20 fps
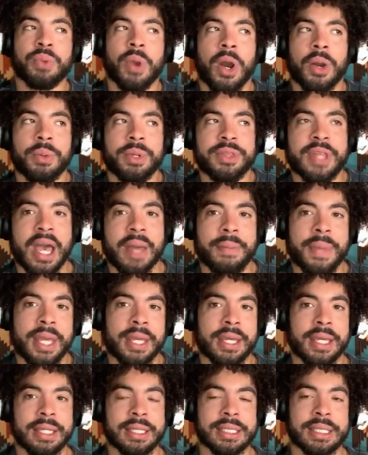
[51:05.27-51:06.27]
wrong with that
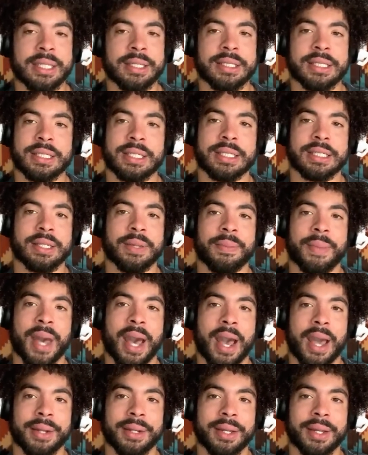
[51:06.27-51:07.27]
making sense to
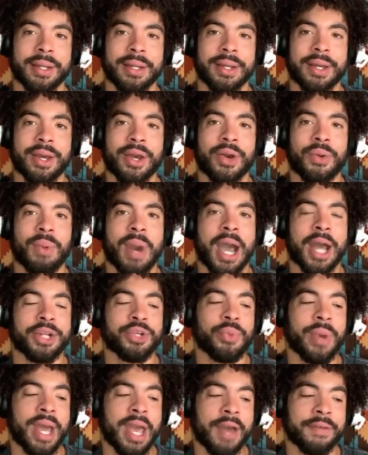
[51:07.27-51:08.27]
somebody?
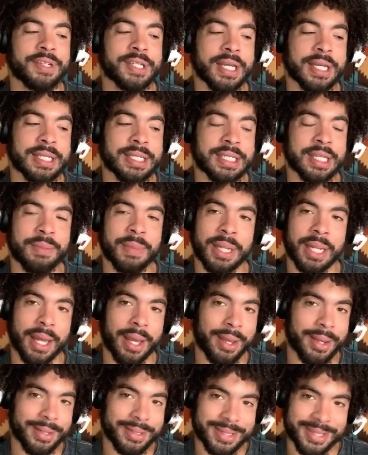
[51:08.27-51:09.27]
Why do I have to
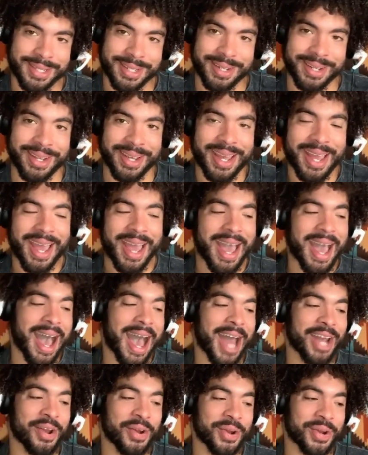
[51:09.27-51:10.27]
assimilate?
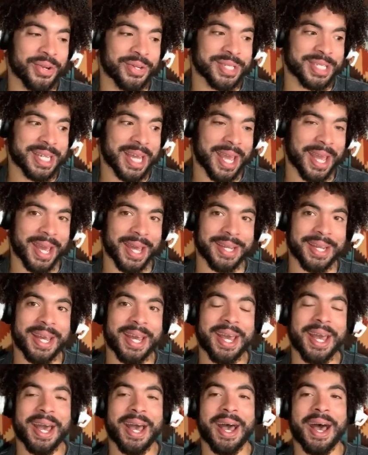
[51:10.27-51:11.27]
I don't understand.
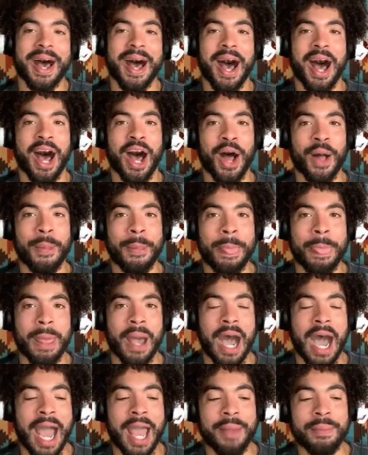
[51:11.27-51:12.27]
I'm
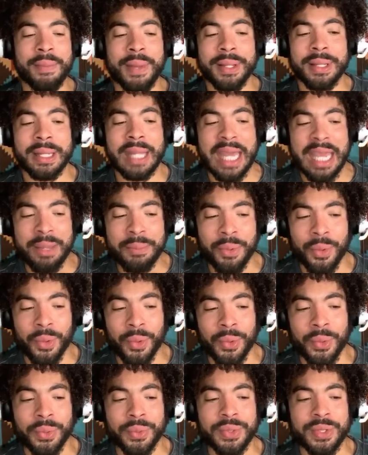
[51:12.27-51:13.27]

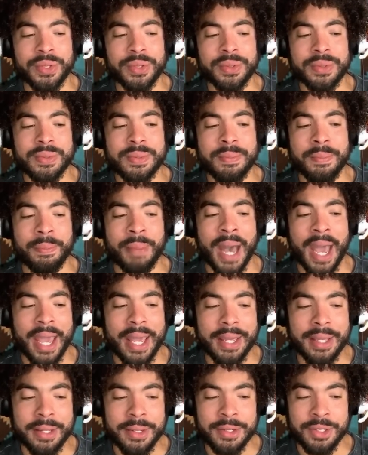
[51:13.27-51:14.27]
labeled
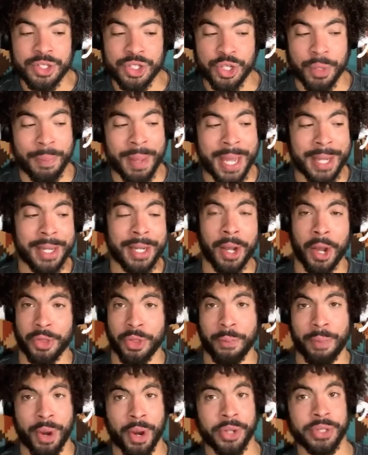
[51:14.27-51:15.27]
by depending on
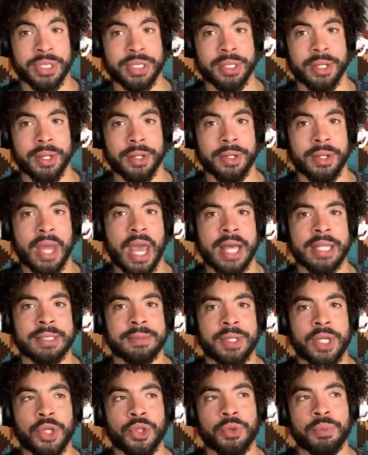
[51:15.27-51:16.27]
the person
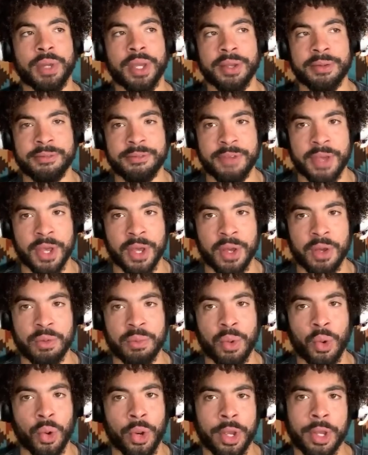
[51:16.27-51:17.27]
as either being
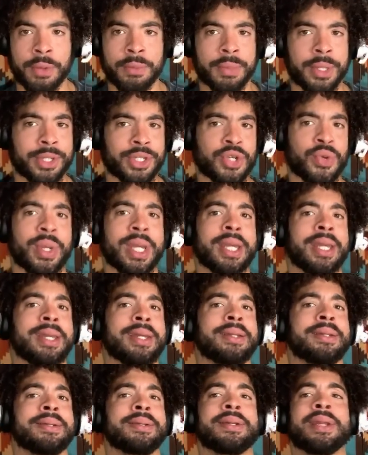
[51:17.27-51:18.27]
femme or in
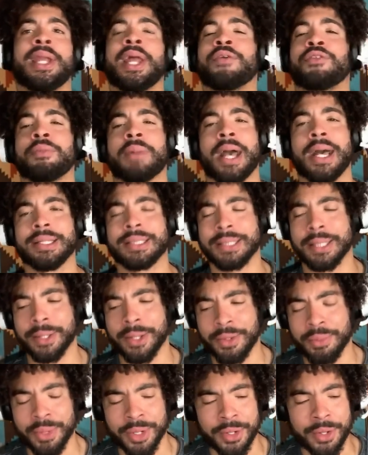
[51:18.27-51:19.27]
between, never
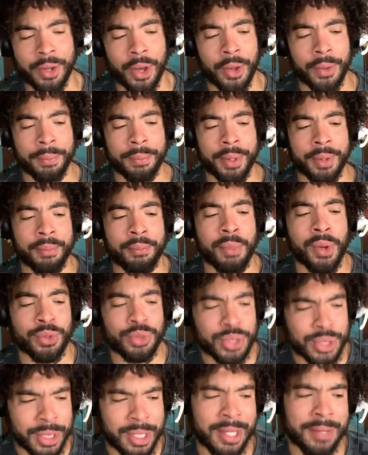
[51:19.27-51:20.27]
masculine, but
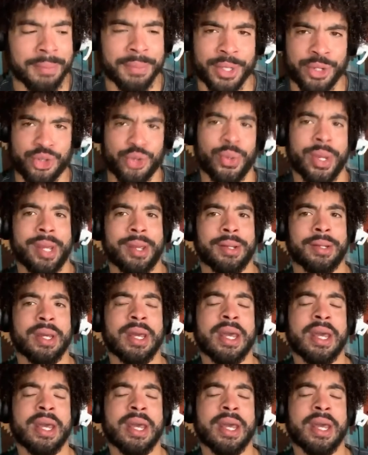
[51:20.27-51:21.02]
mostly in between.